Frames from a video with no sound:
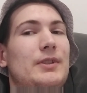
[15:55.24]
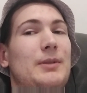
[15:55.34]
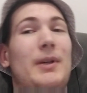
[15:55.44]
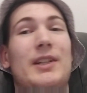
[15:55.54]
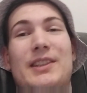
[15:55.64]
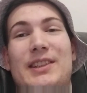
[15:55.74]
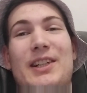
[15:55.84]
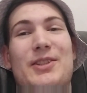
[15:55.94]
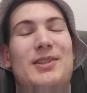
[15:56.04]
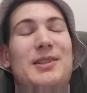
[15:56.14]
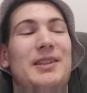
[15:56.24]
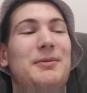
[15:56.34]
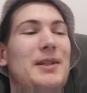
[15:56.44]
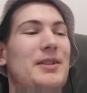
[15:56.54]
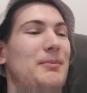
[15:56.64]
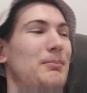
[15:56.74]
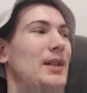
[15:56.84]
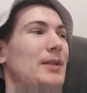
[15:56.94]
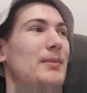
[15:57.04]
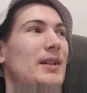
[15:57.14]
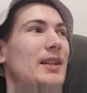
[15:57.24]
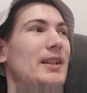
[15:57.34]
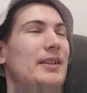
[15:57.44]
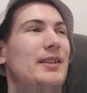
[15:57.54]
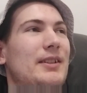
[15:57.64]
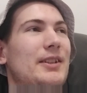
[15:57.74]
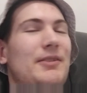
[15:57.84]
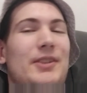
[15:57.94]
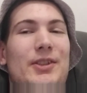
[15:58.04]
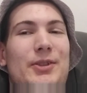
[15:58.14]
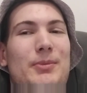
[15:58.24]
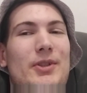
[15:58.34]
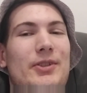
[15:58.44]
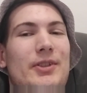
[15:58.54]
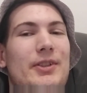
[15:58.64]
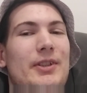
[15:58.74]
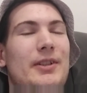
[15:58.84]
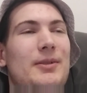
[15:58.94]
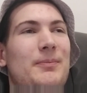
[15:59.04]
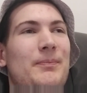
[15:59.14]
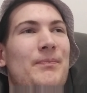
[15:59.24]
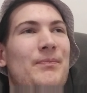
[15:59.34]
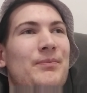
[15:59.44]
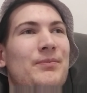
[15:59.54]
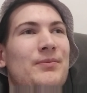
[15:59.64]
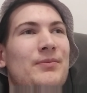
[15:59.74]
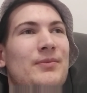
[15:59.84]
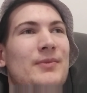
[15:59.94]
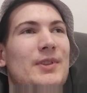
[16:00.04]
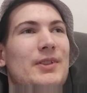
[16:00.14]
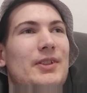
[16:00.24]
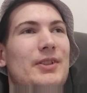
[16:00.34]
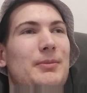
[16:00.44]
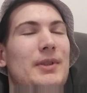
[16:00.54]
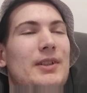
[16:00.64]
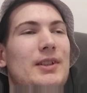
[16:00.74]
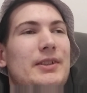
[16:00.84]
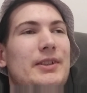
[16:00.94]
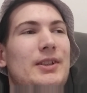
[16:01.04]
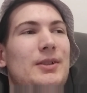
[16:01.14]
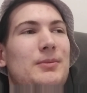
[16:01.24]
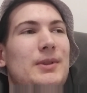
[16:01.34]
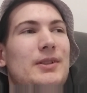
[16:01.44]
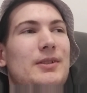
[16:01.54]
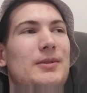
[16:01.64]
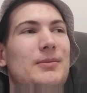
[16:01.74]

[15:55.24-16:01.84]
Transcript: I met my 17th birthday there in this mental asylum, and